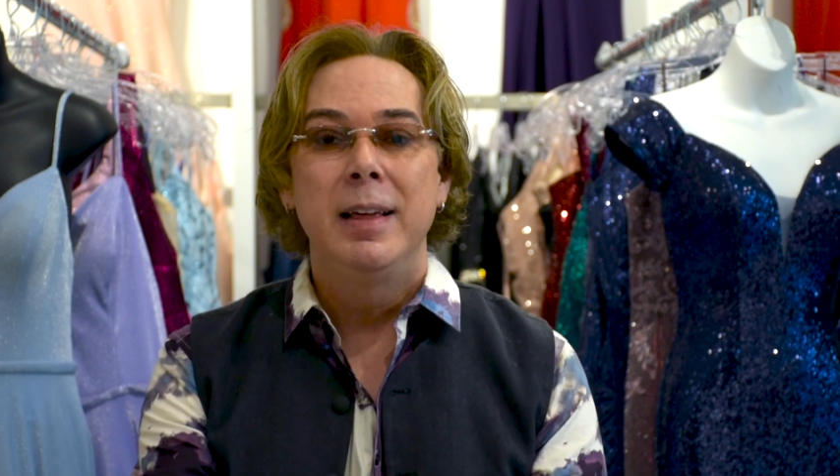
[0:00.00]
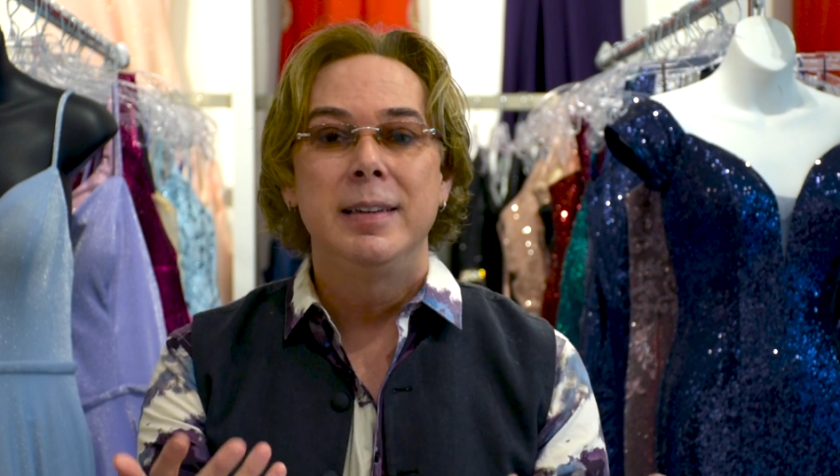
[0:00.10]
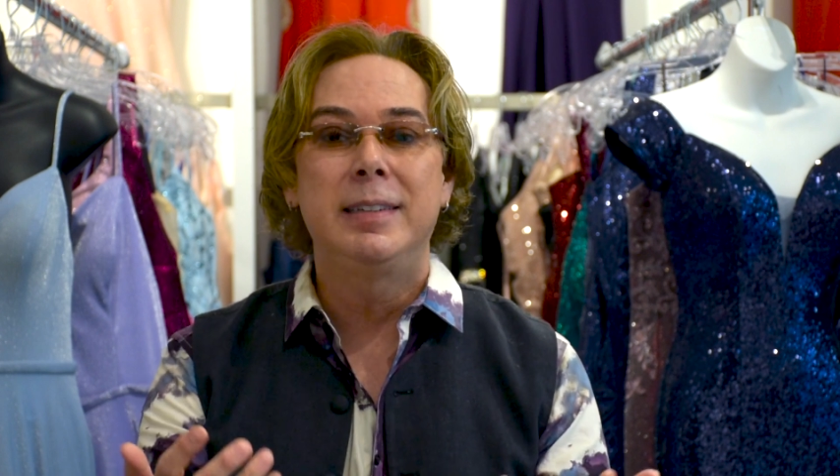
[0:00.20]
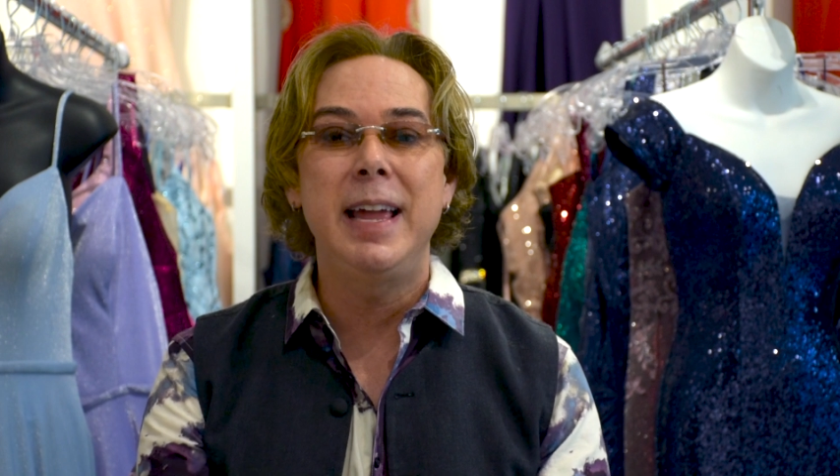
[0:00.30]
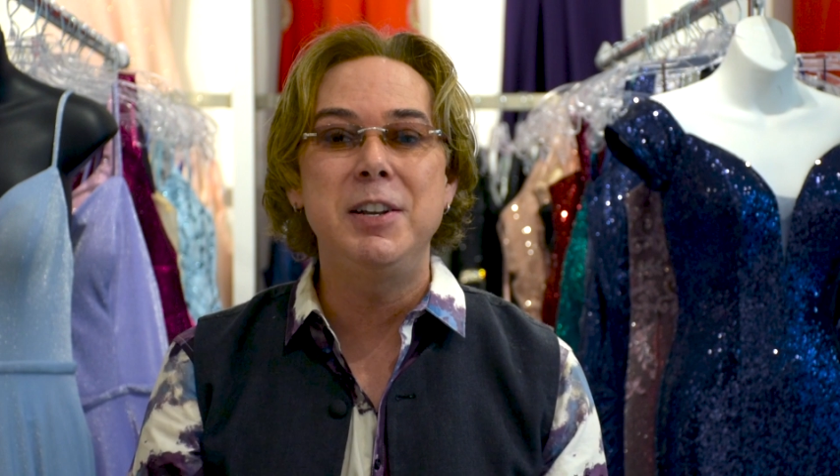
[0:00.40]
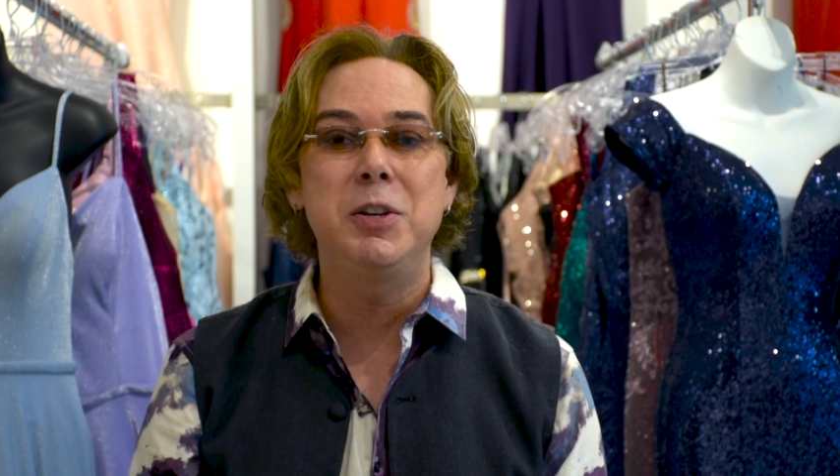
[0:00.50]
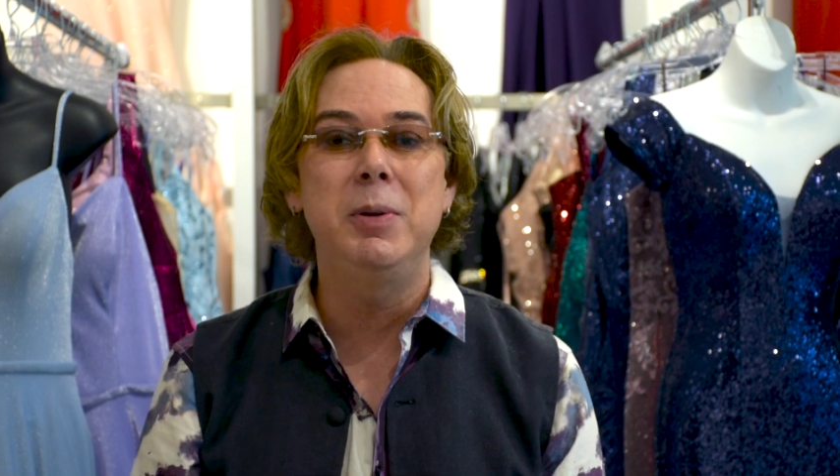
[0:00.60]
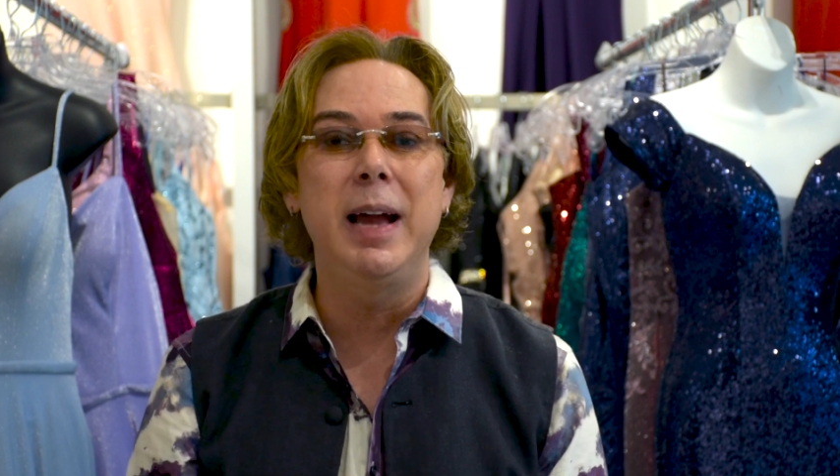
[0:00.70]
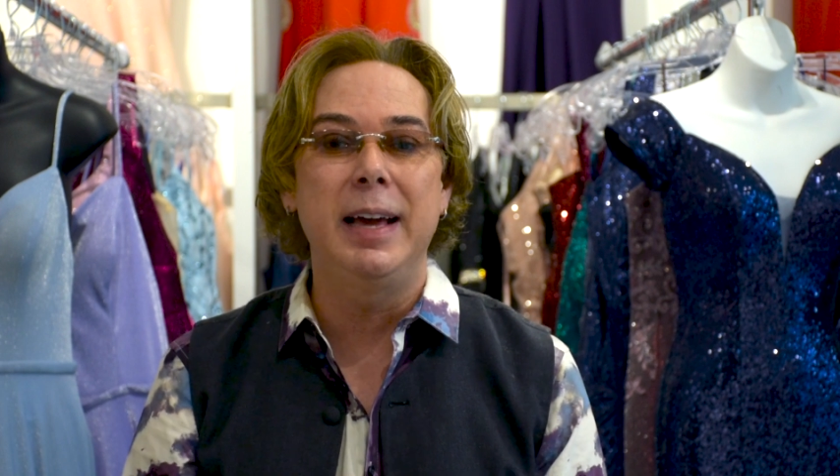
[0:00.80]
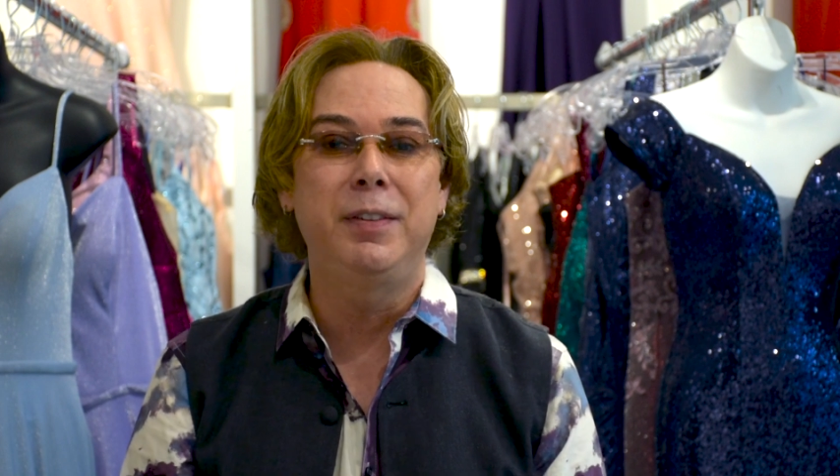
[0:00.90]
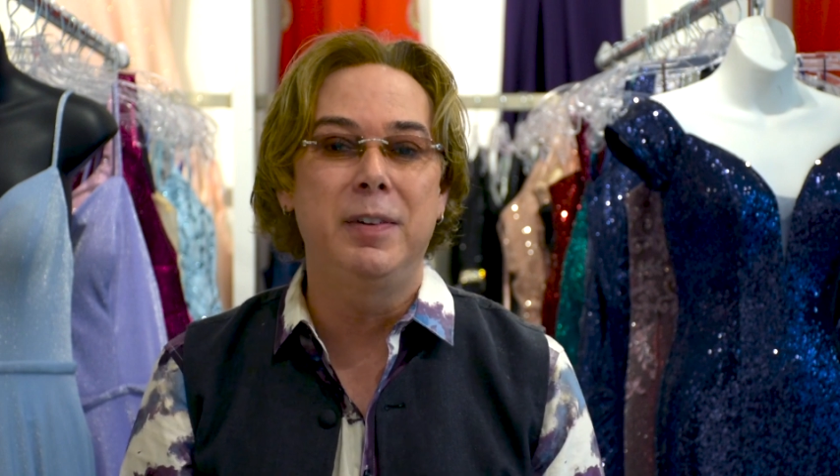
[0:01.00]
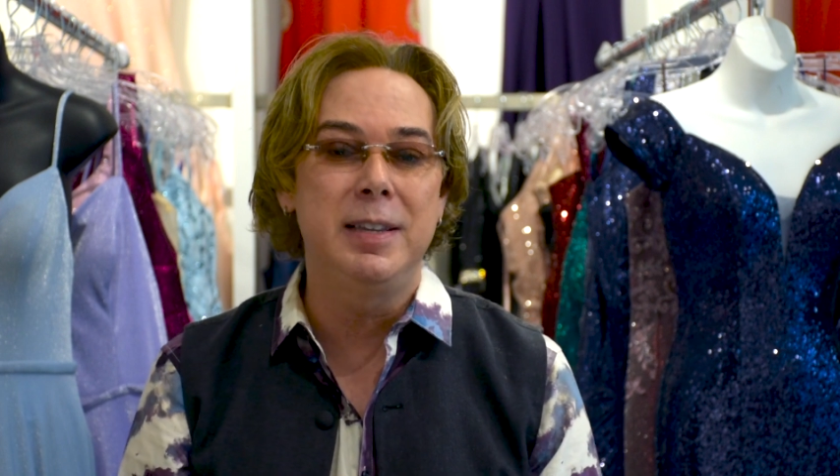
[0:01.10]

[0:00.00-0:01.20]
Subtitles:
stay tuned, guys, for